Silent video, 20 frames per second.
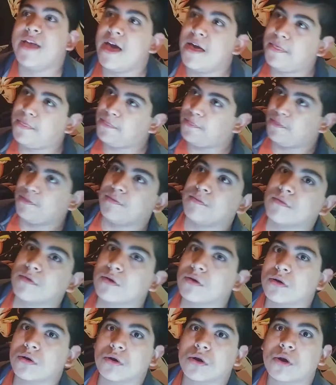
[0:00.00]
death
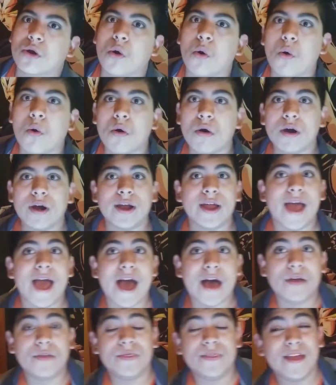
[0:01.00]
gore
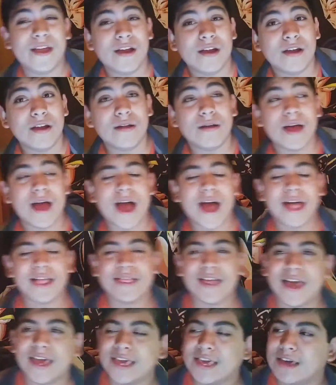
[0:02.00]
out there. I
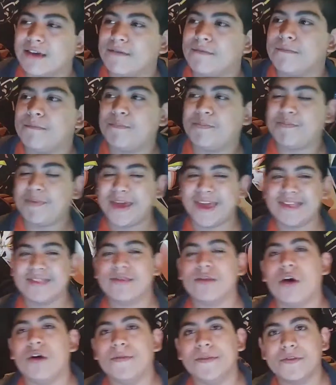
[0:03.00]
like it
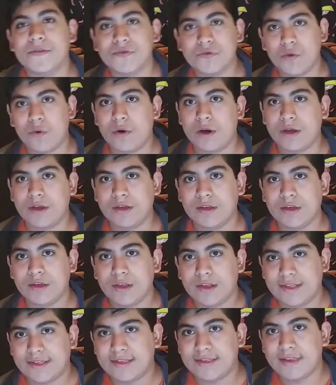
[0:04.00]
based on the story
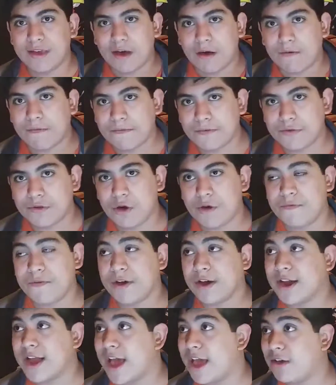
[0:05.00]
itself. So if
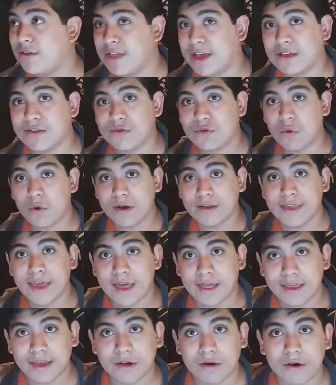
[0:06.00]
you're a guy who likes
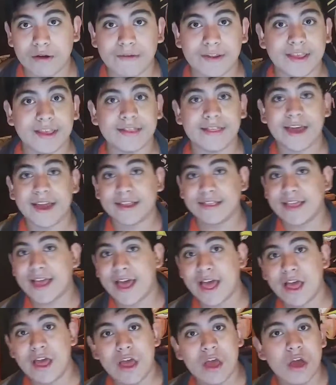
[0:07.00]
storytelling or anything like
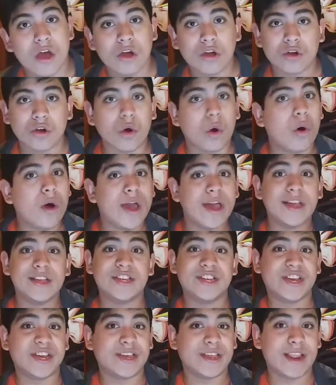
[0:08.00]
that, go ahead
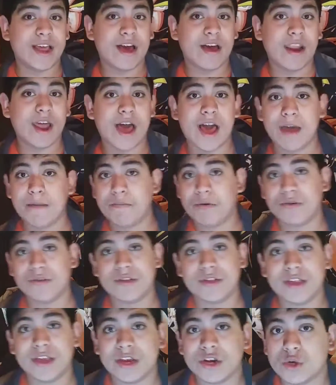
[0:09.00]
and check it out. I
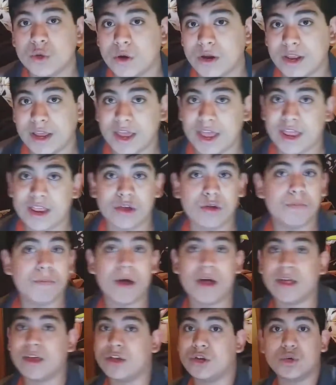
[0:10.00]
personally enjoyed it, and you
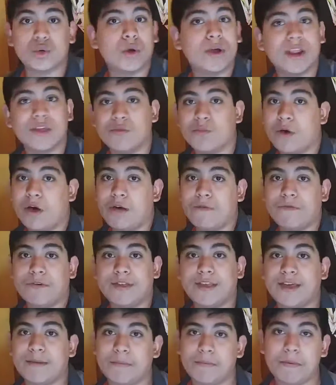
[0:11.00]
probably enjoy it as well if
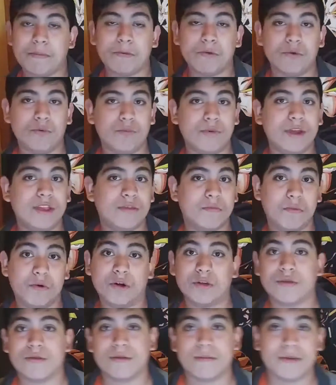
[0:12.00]
you're the type of people who reads
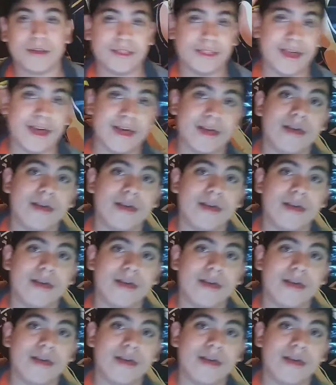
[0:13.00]
books or something like